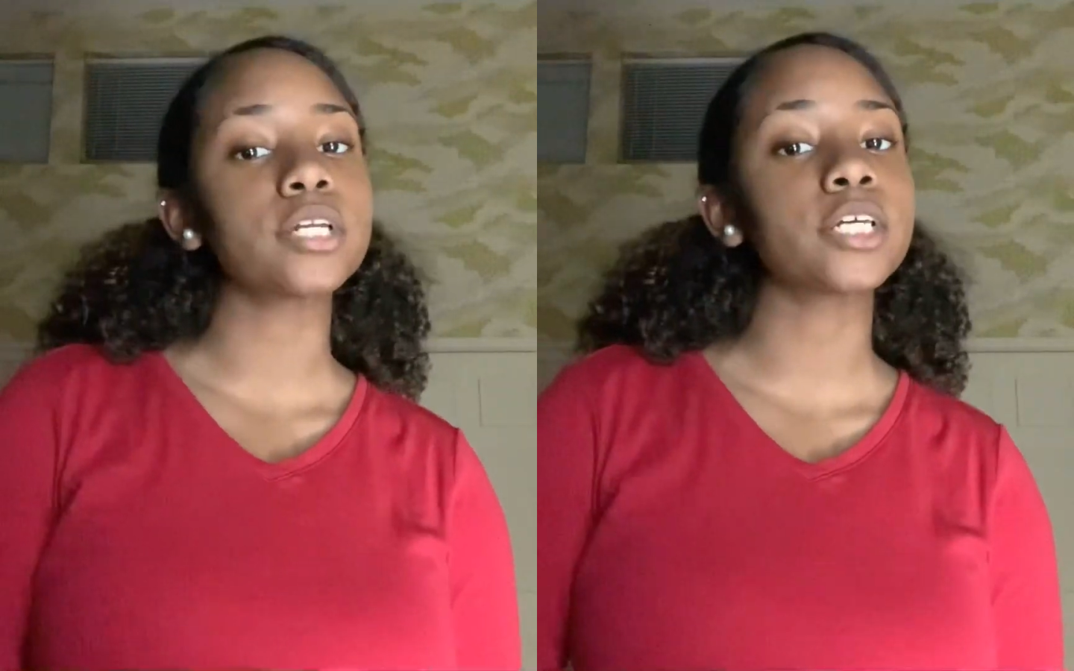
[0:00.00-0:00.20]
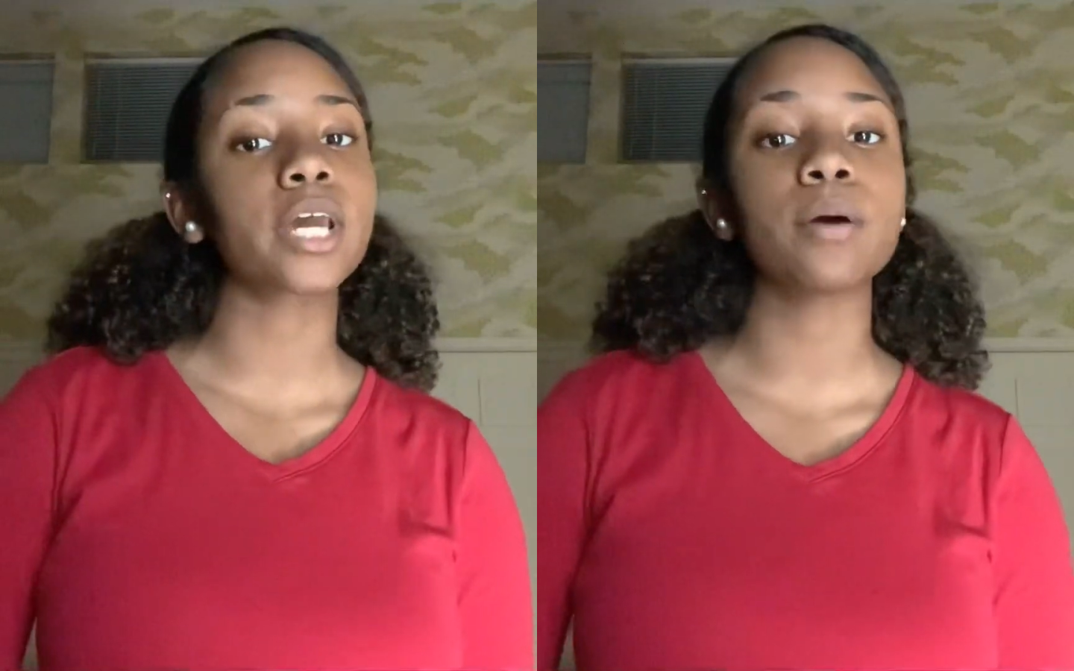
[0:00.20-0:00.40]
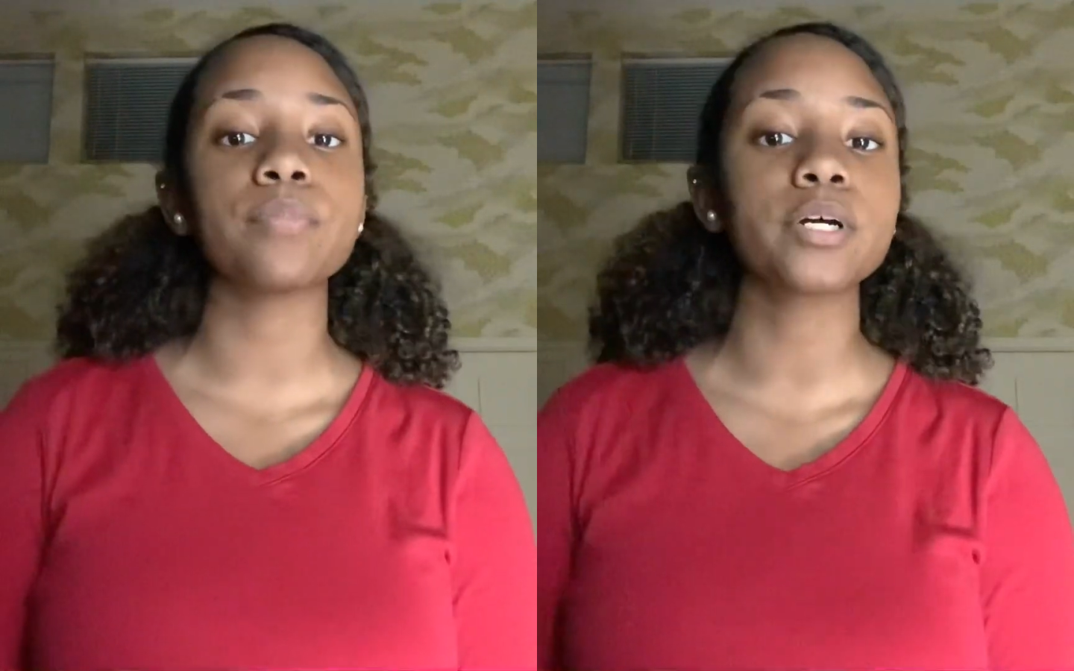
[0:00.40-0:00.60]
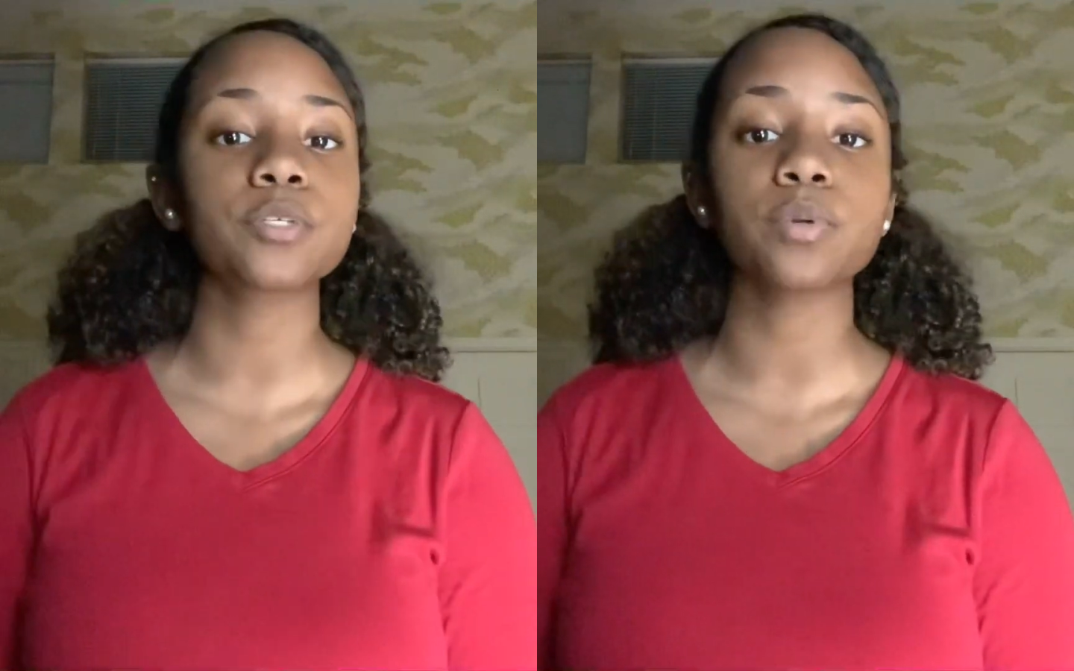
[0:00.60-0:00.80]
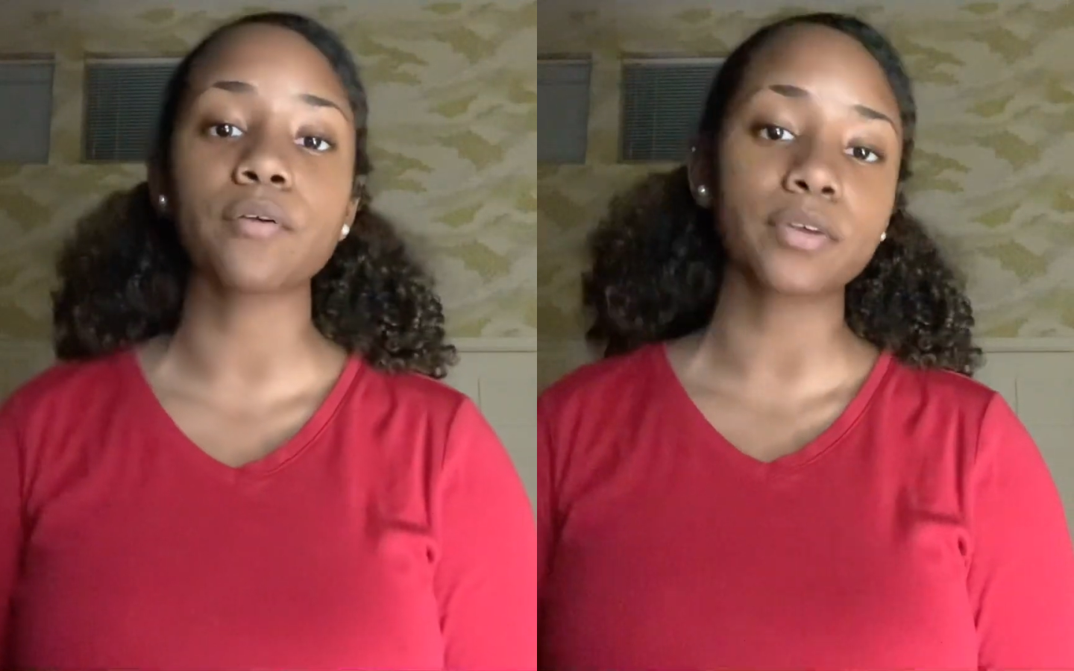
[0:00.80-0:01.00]
check out books
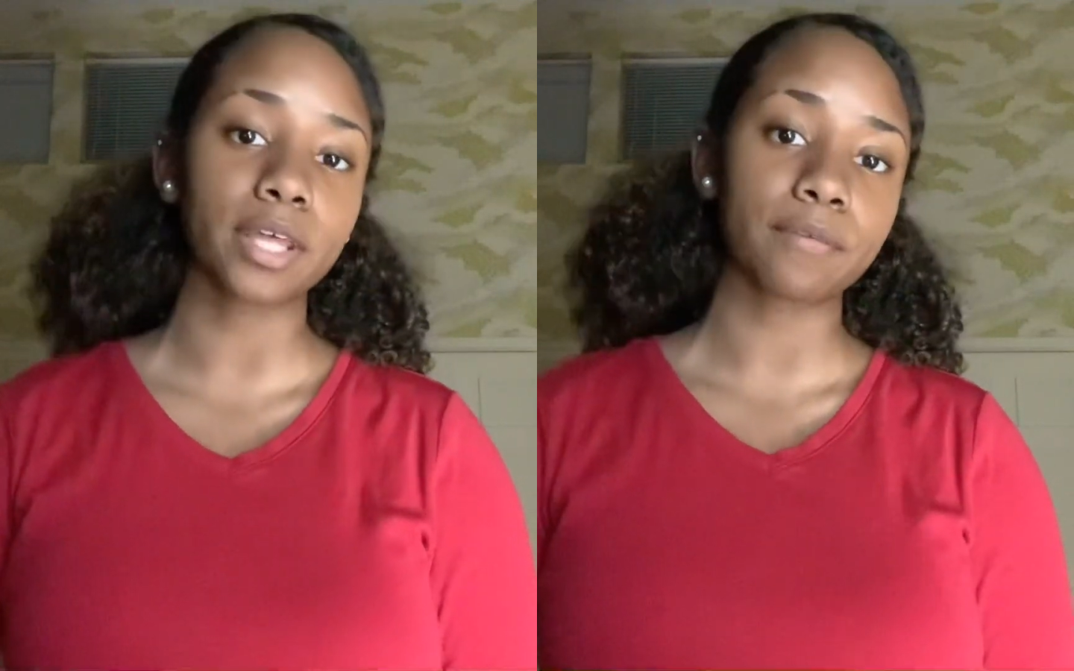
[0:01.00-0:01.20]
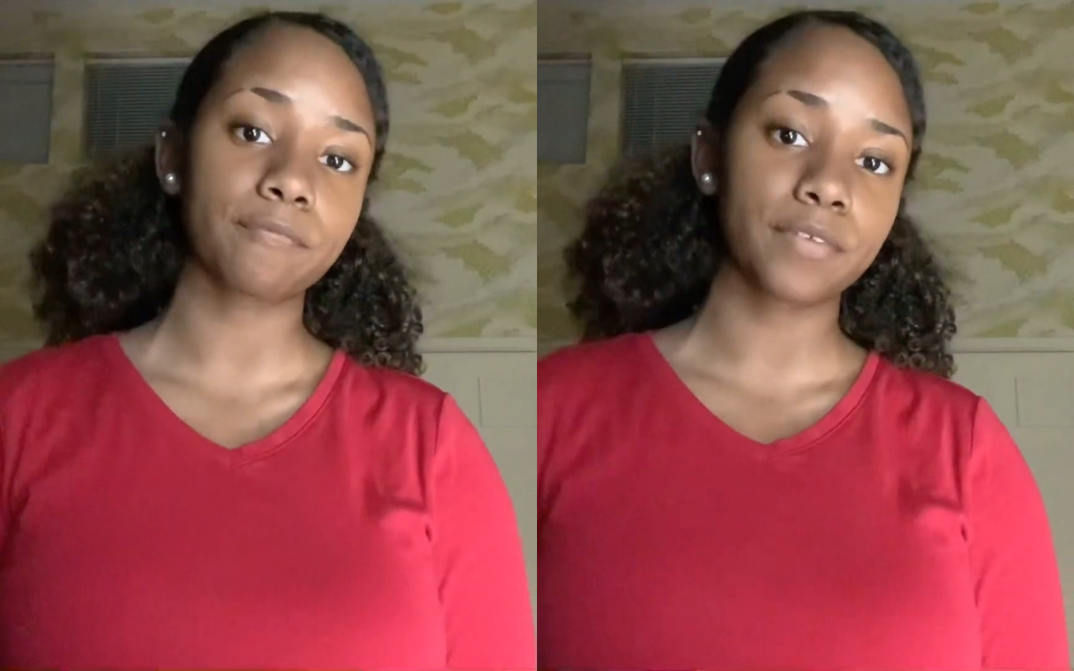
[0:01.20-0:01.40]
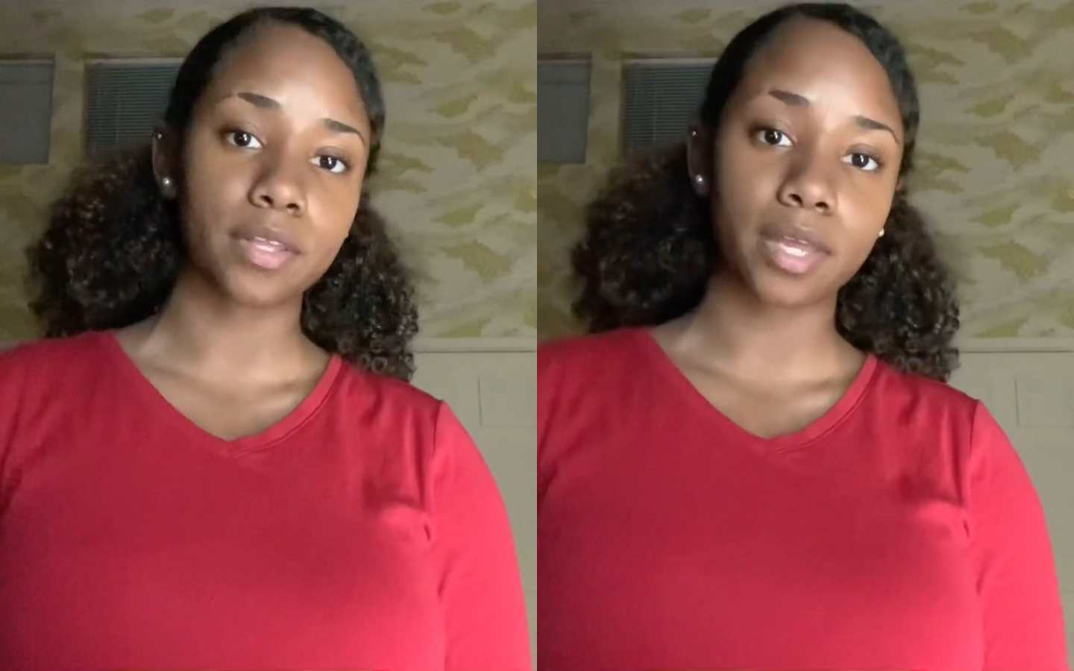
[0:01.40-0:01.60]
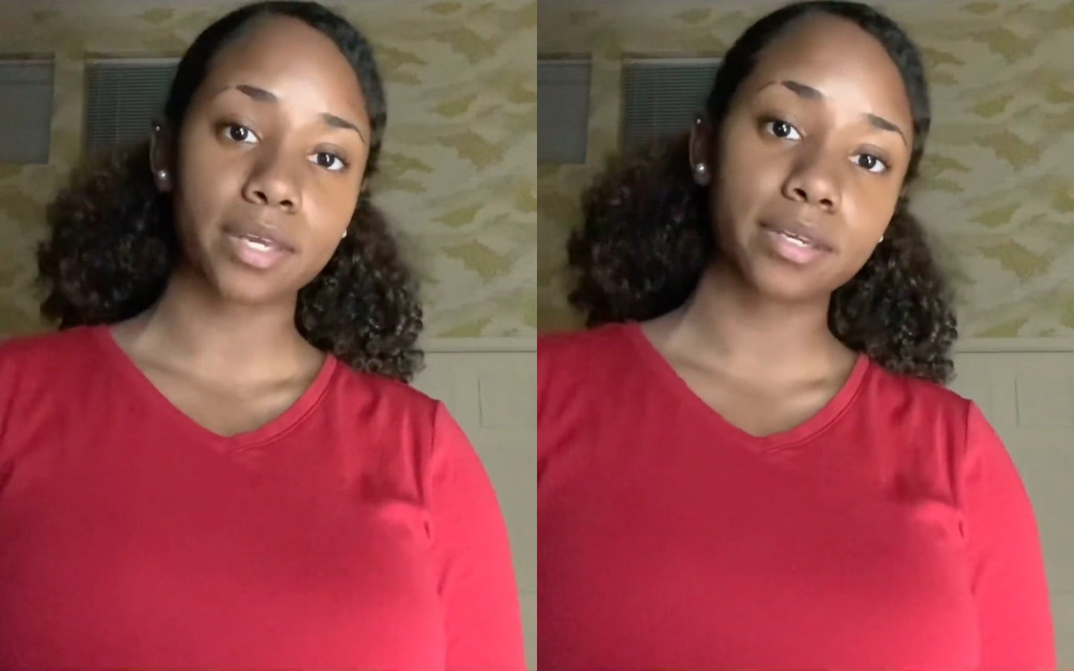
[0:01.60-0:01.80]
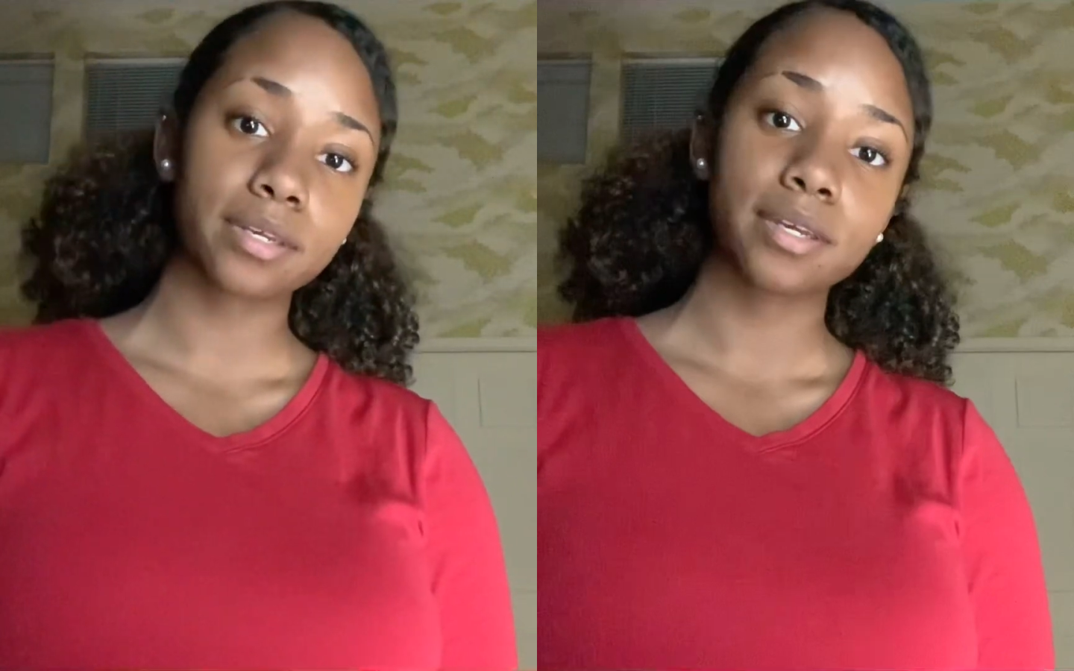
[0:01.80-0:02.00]
whenever they feel
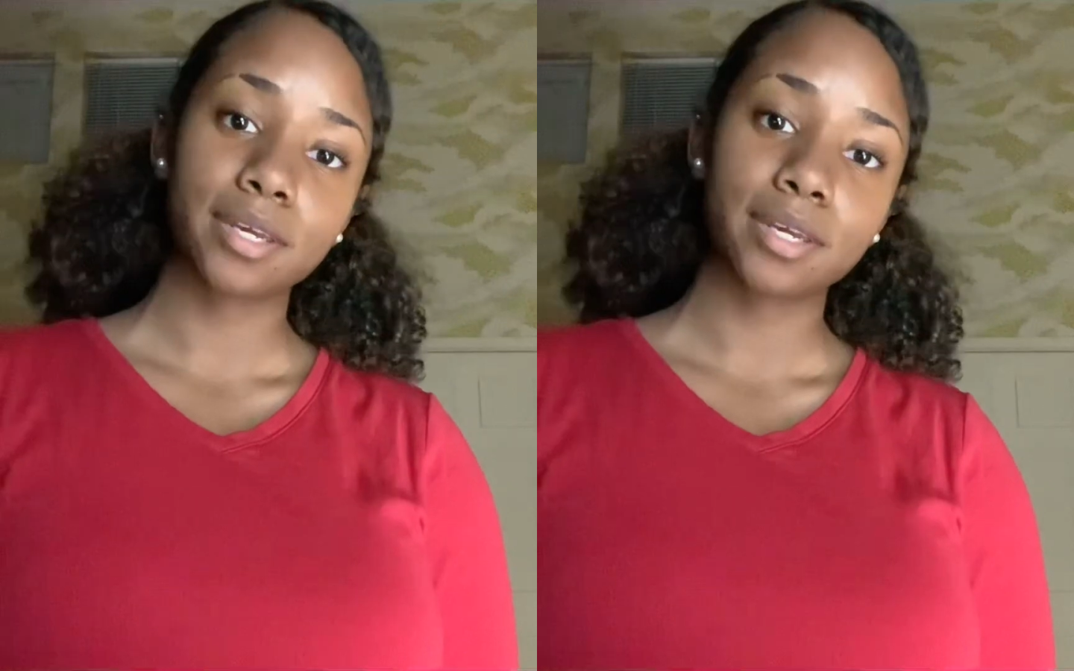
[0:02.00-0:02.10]
like.